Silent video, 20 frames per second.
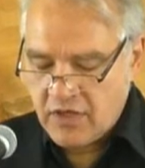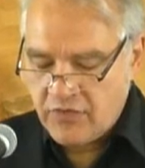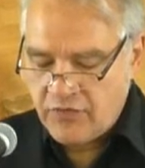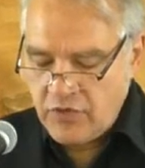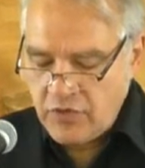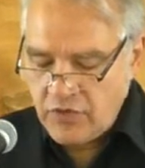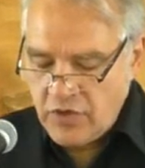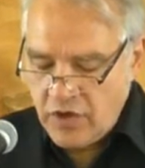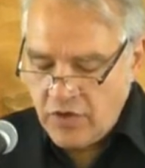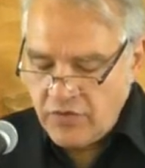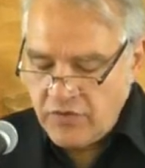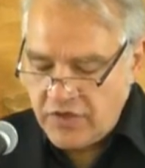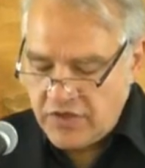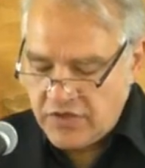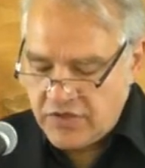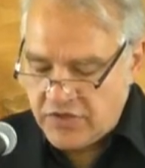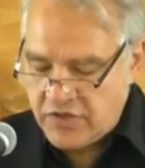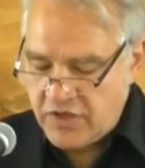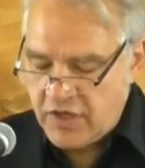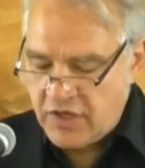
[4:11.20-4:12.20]
If you know
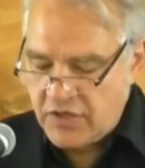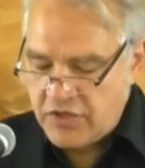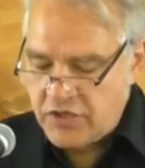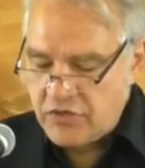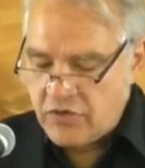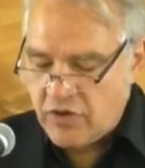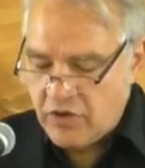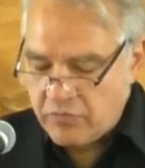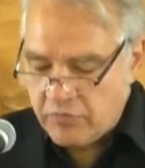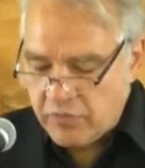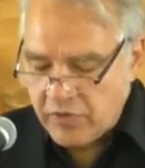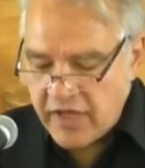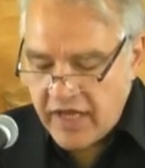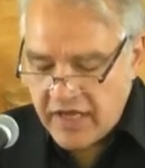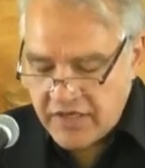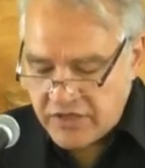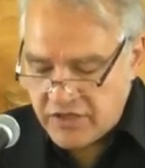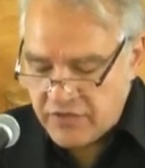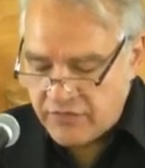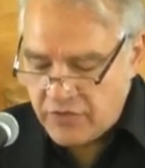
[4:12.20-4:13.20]
these things, you are
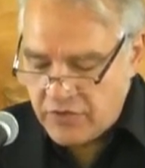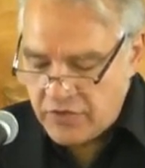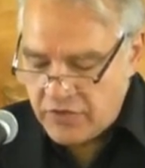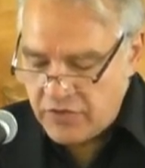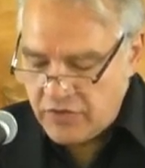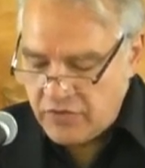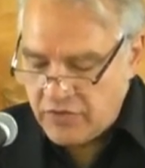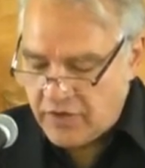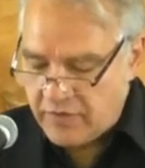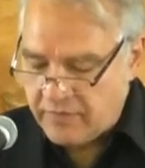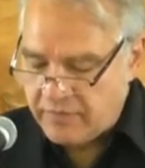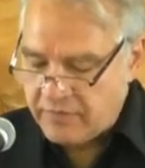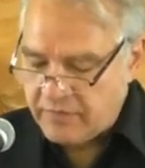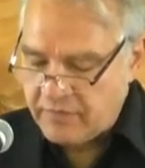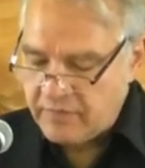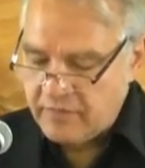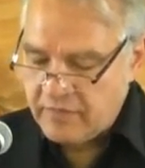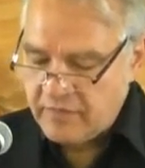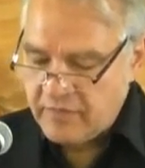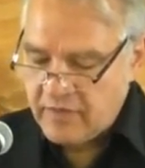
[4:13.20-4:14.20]
blessed if you do them.
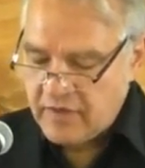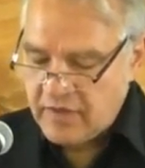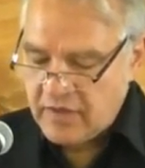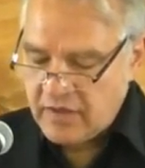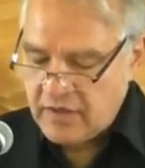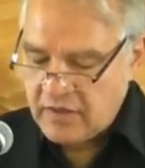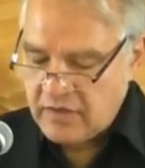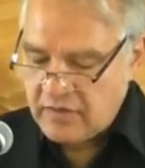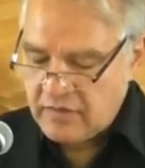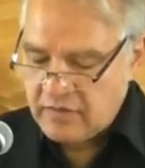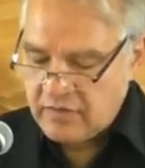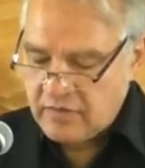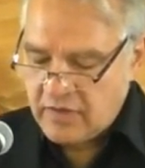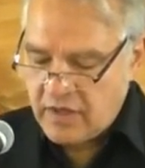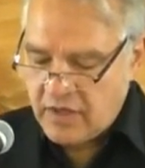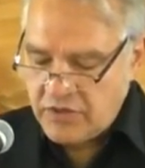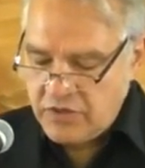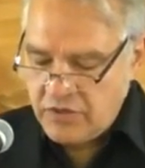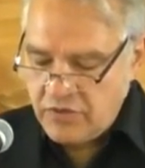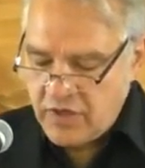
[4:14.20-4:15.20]

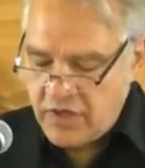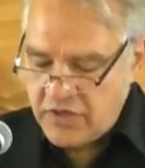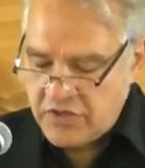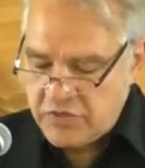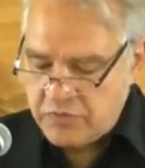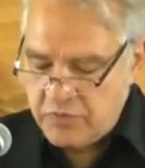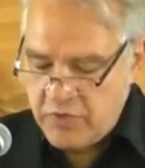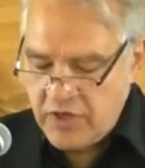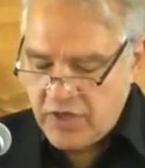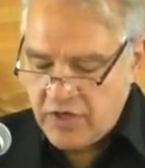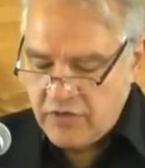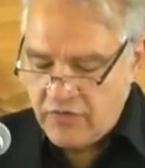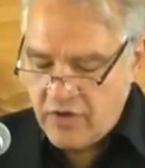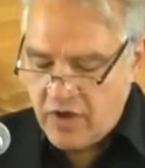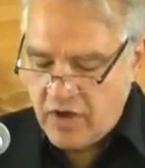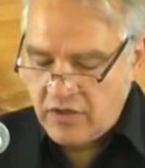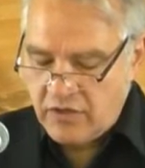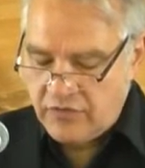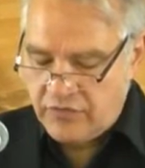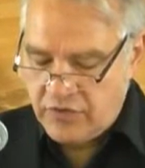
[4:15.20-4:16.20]
I do not speak of
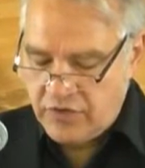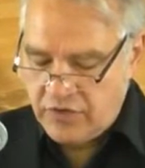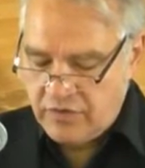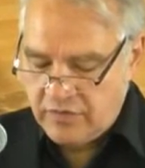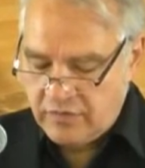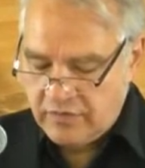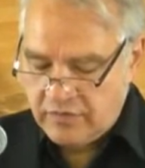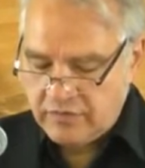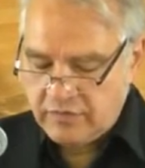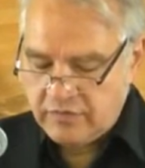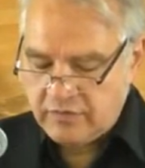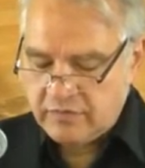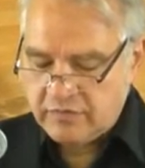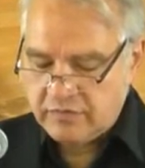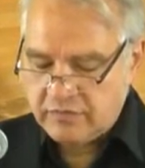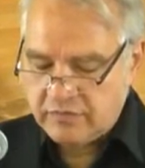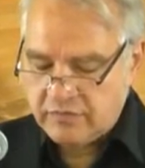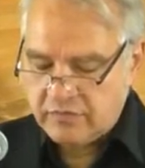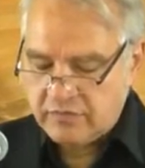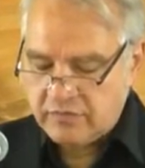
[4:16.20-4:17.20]
all of you.
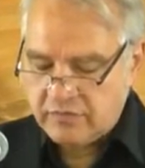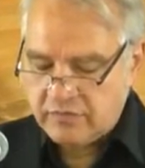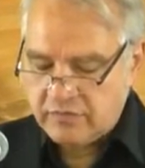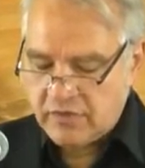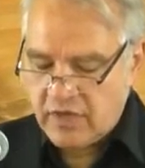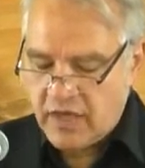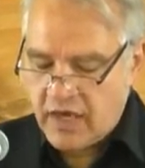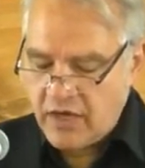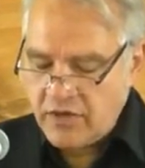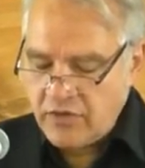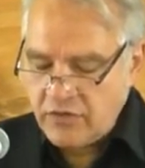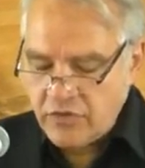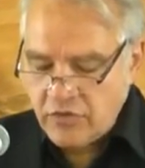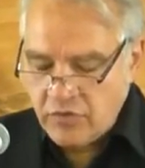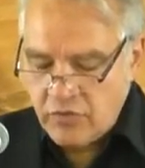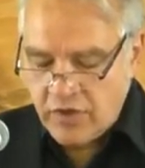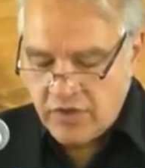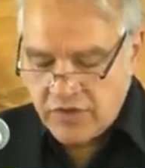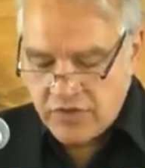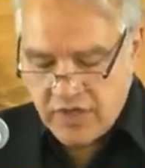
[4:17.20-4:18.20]
I know
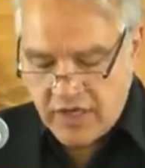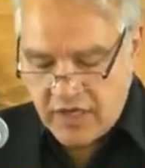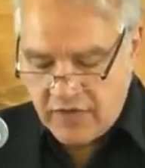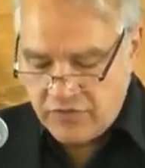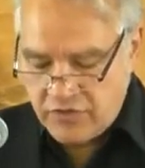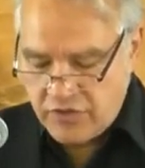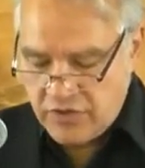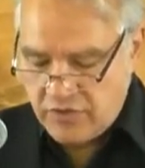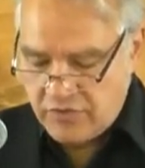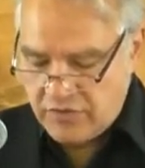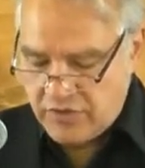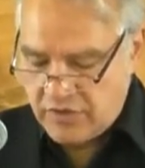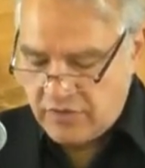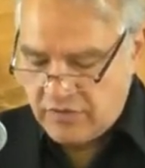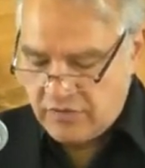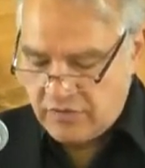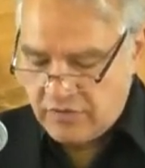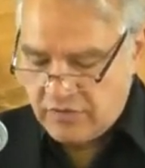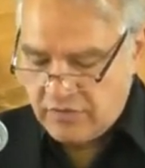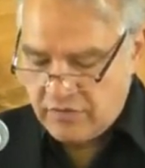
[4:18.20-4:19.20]
the ones I have
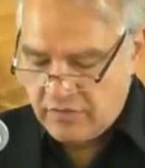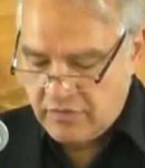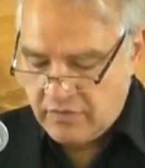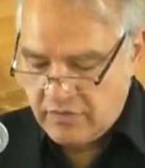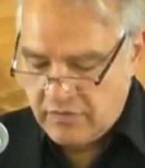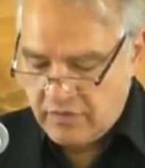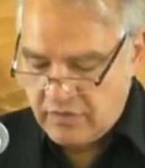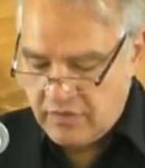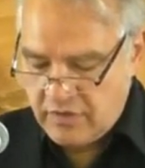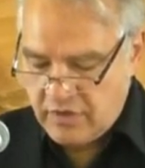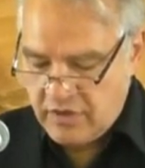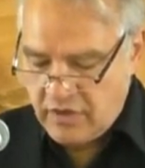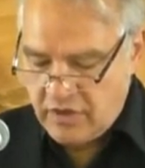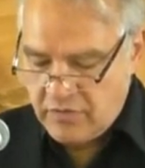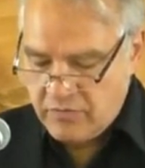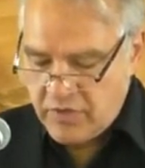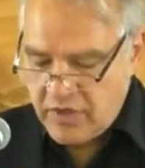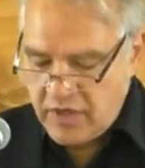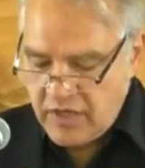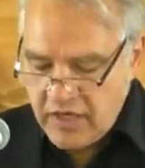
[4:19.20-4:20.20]
chosen.
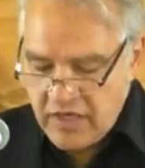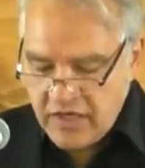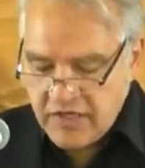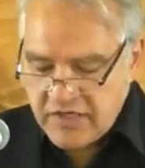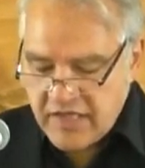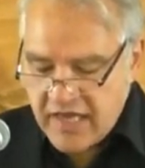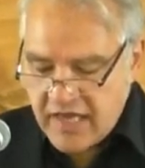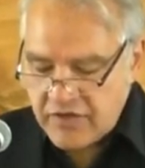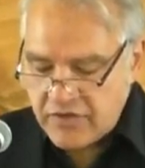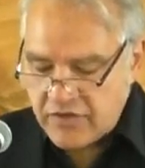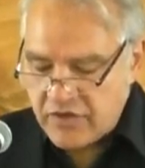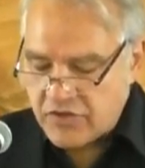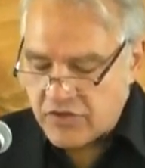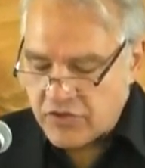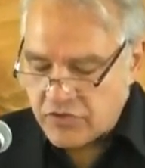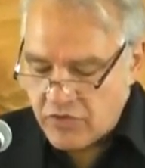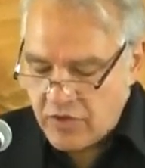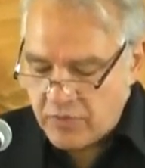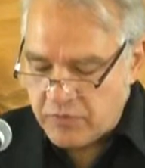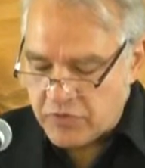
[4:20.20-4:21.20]
But it is that the
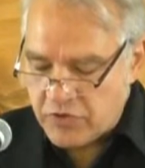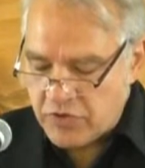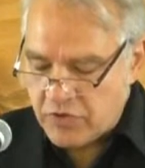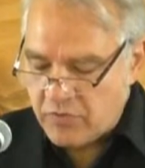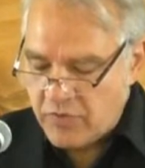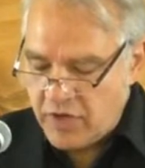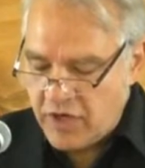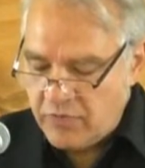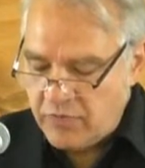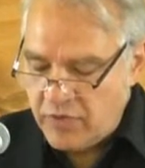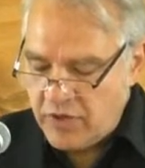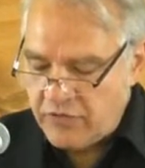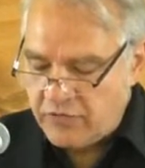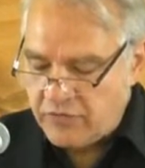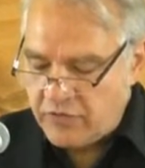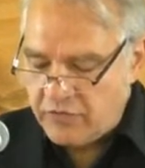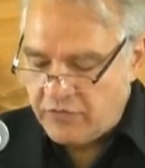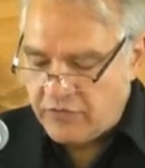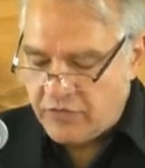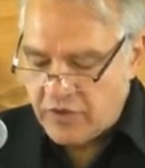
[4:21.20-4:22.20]
scripture may be
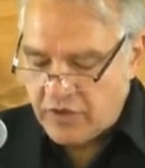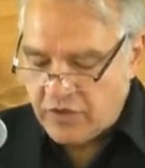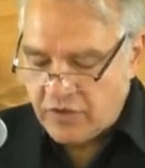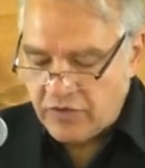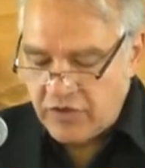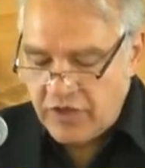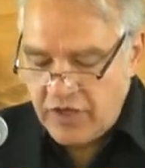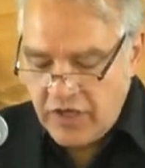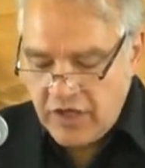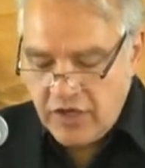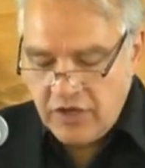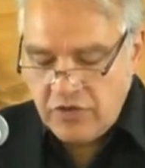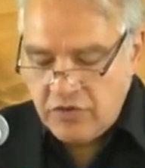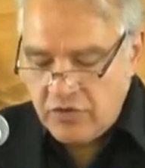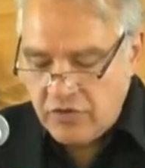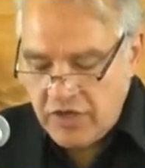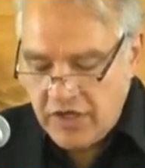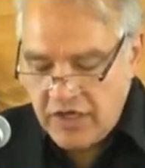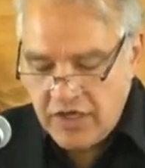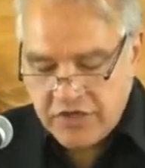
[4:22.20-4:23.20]
fulfilled He
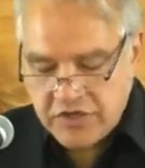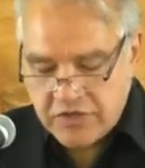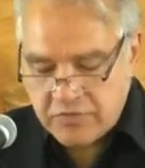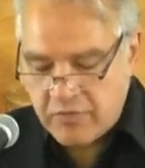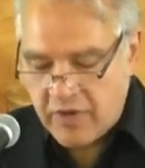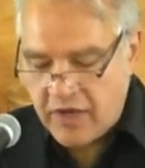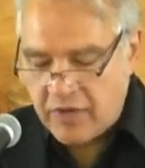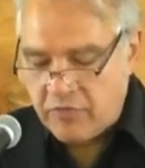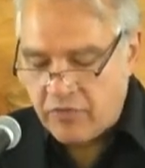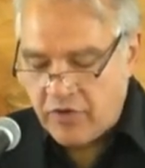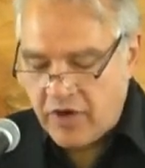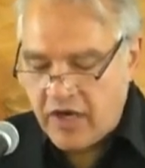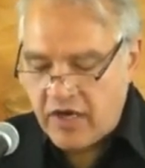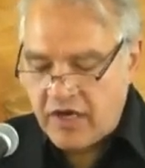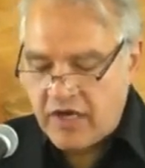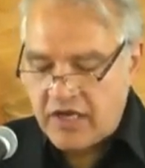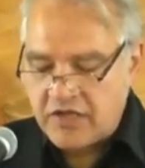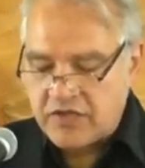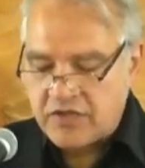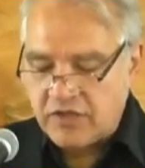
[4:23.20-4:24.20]
who eats my
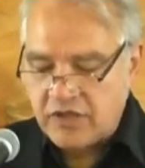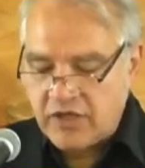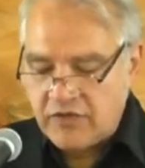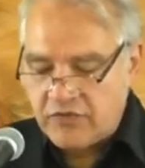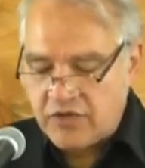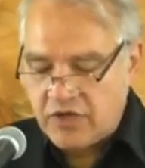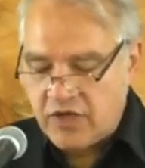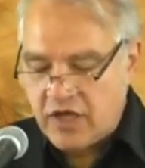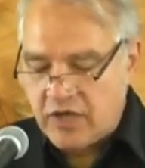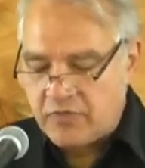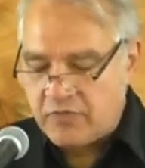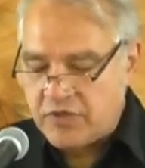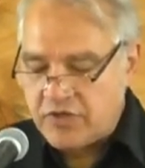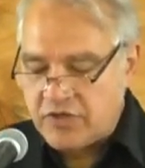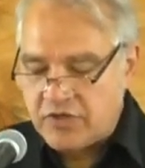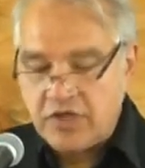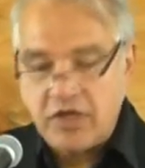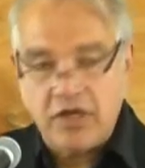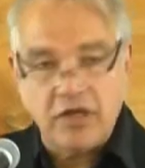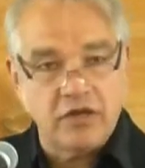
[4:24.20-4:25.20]
bread has lifted up
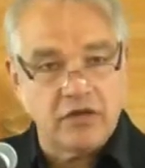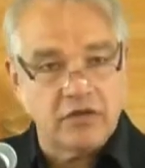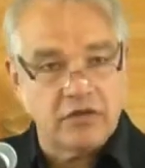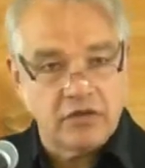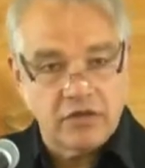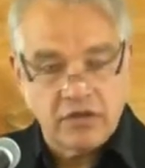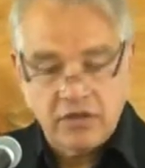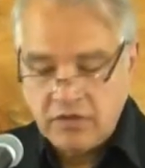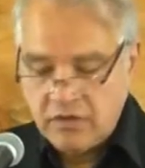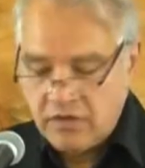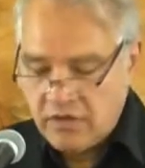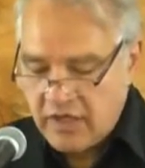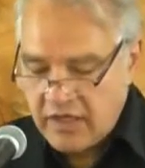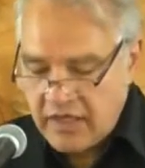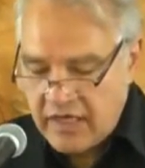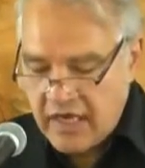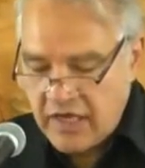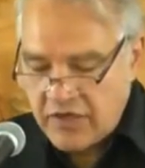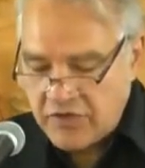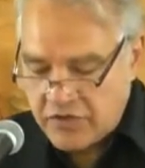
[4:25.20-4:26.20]
his heel
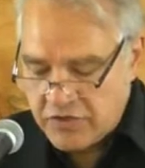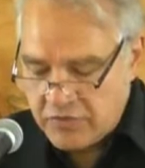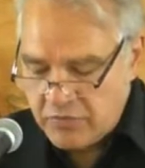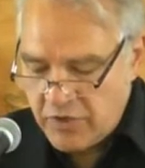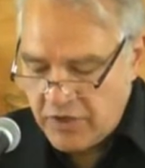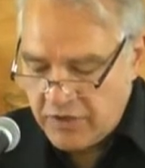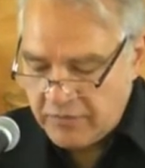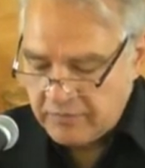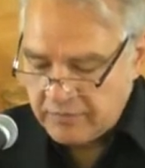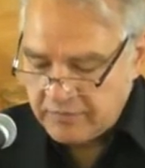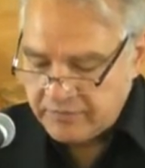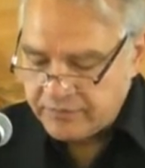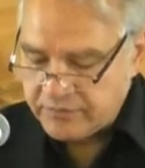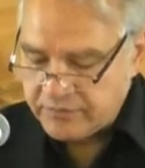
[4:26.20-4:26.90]
against me.